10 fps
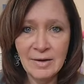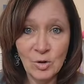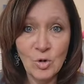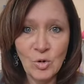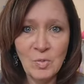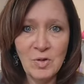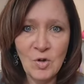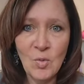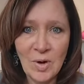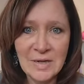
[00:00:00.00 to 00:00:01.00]
group if
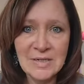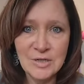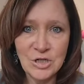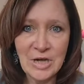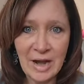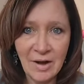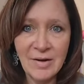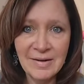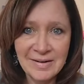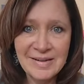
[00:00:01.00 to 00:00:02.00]
you want to share,